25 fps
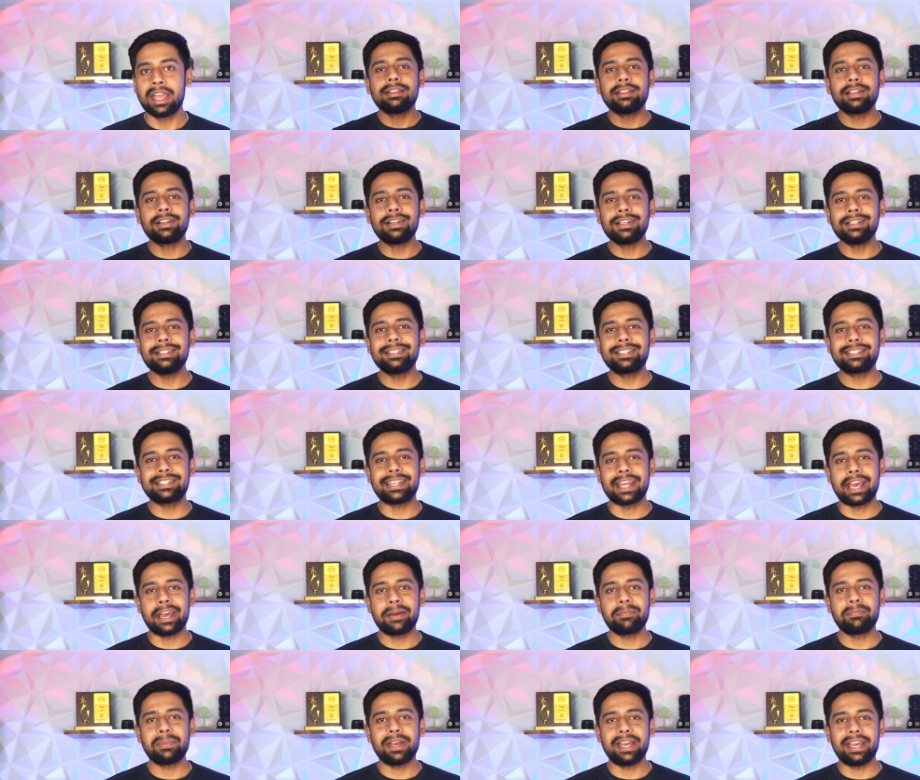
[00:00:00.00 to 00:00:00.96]
Third
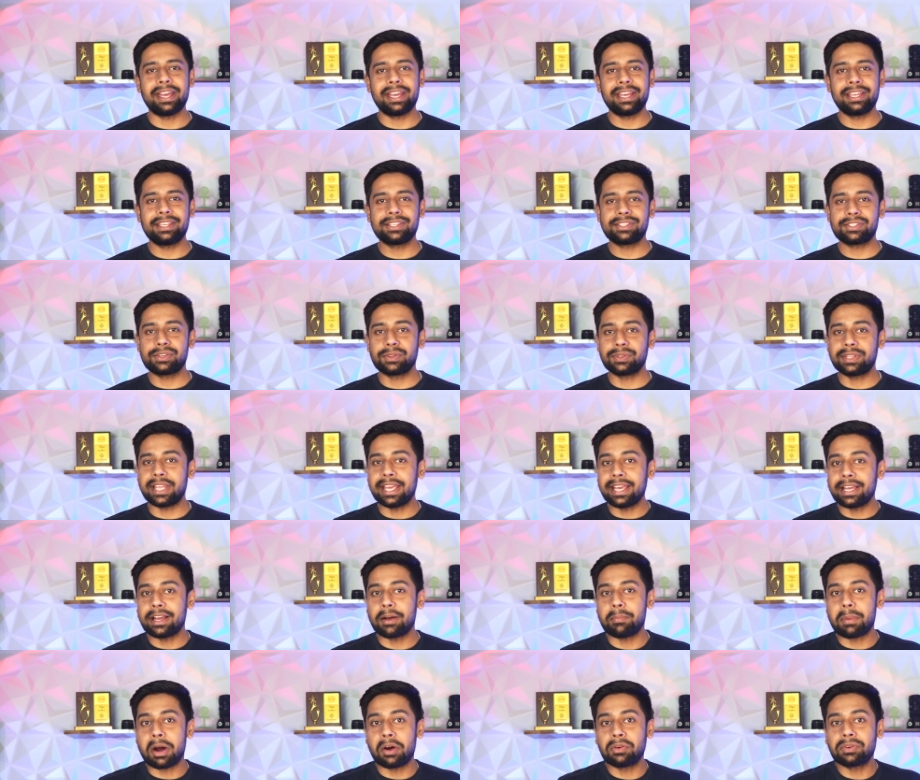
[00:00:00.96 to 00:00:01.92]
step is to
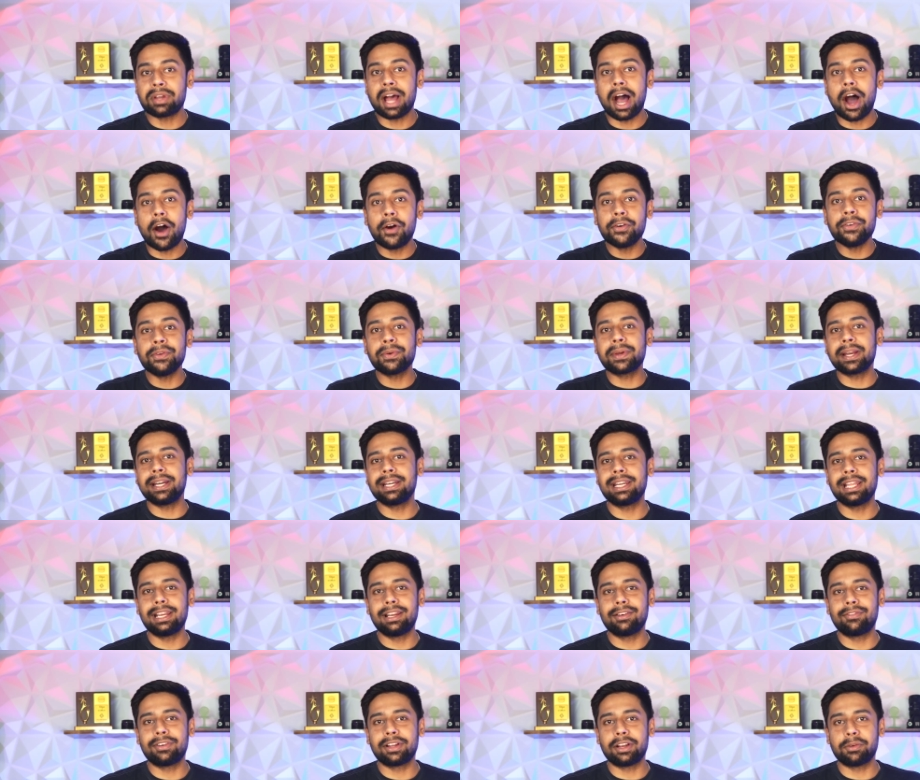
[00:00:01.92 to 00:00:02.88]
think about how you can
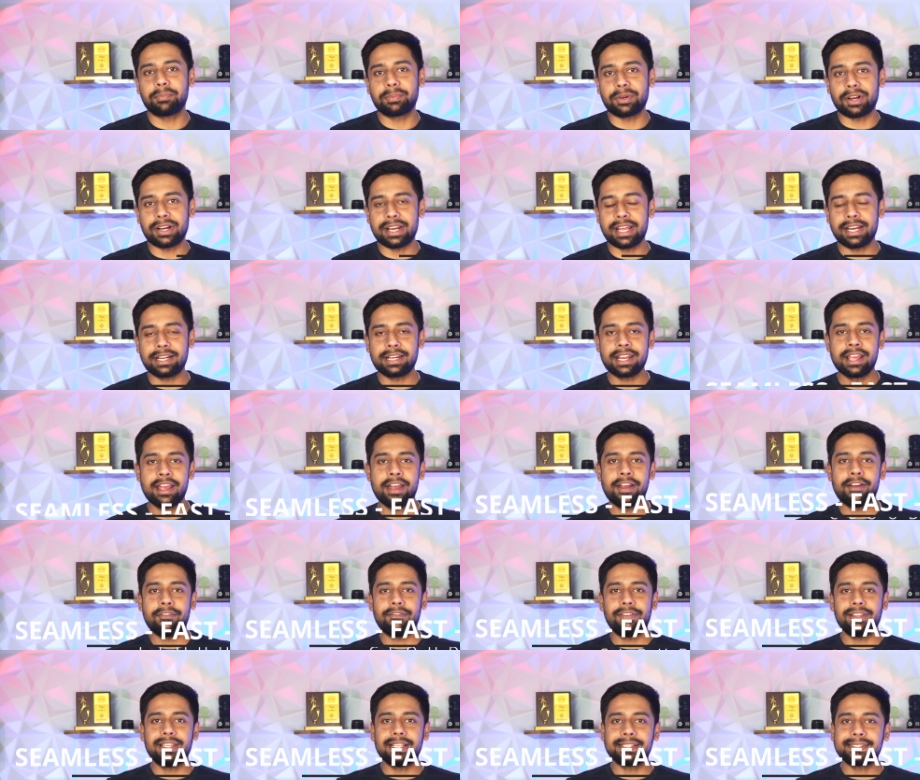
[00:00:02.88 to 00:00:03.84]
deliver a product
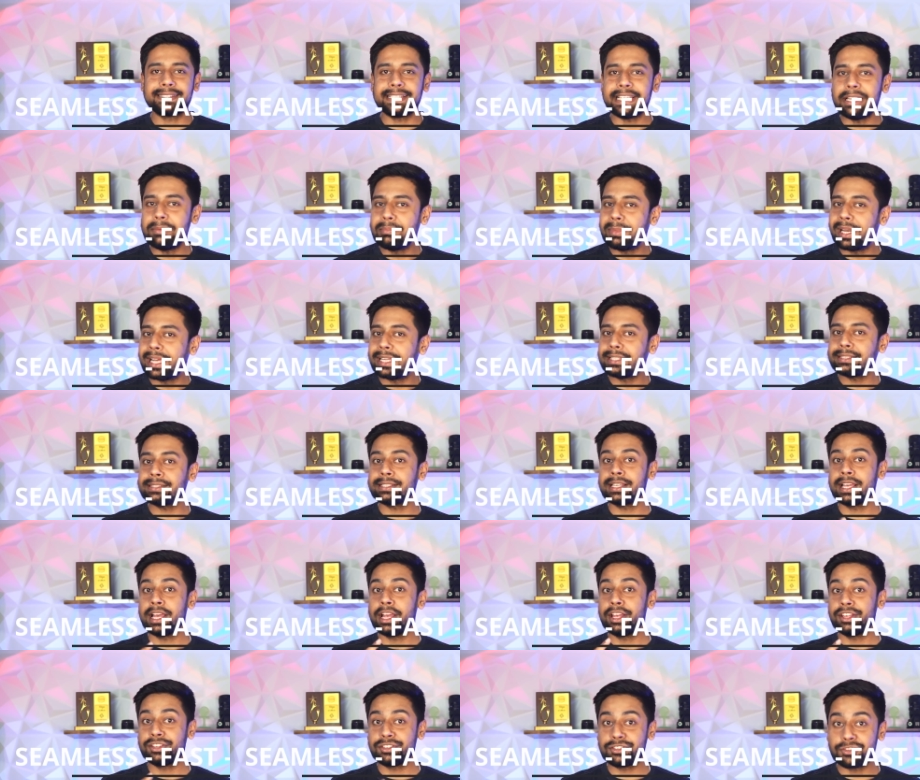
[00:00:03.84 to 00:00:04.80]
with a seamless,
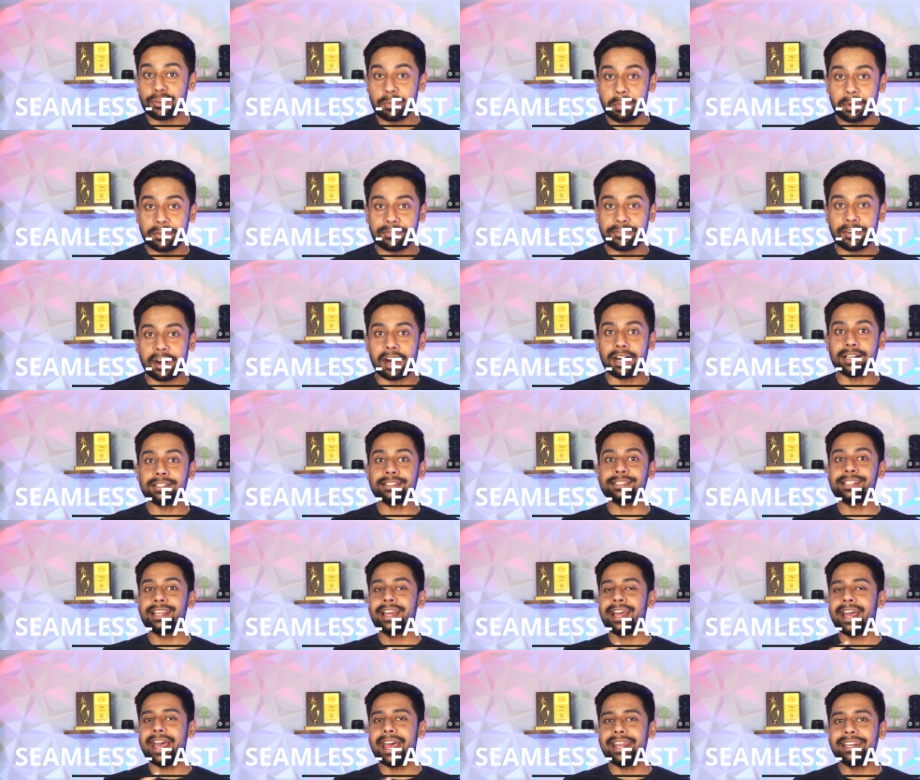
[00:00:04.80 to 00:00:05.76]
super fast,
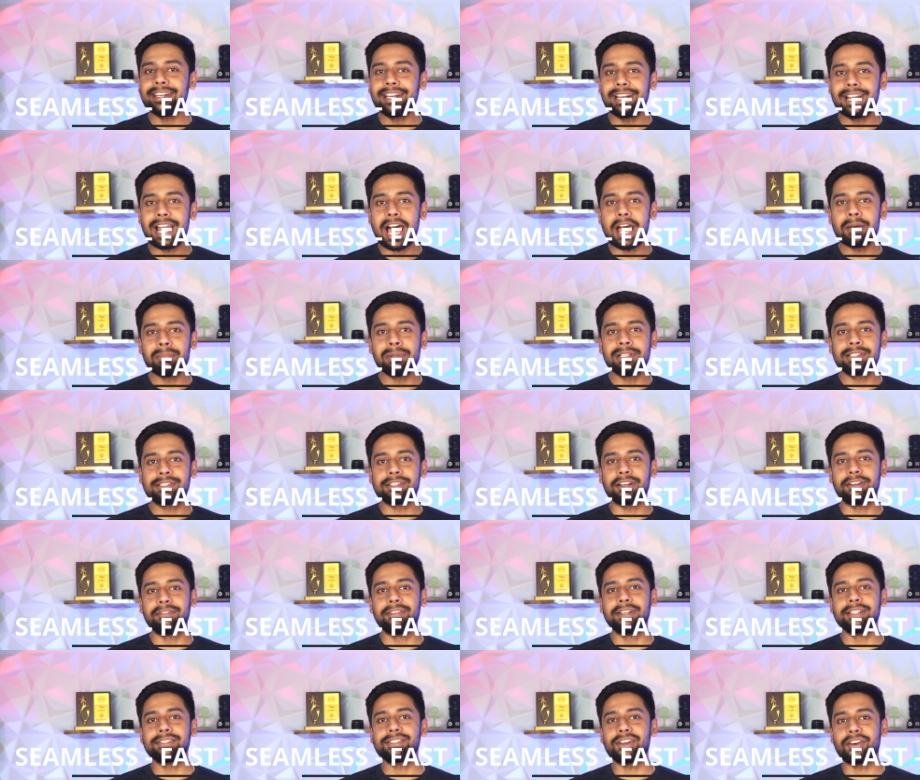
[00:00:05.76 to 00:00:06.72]
and reliable
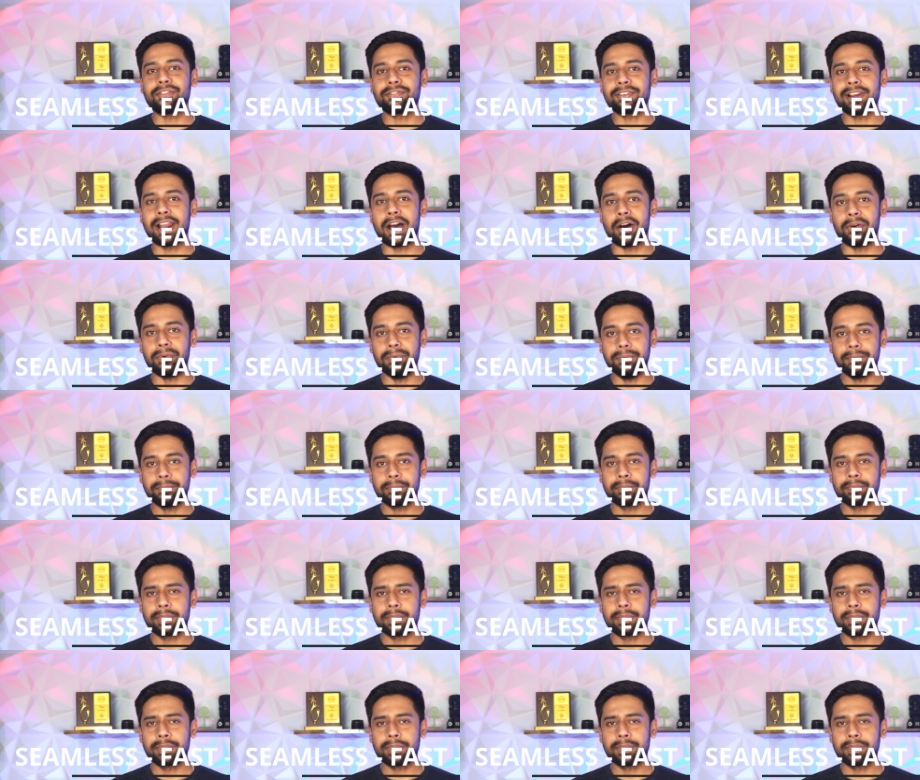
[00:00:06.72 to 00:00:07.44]
service of cloud.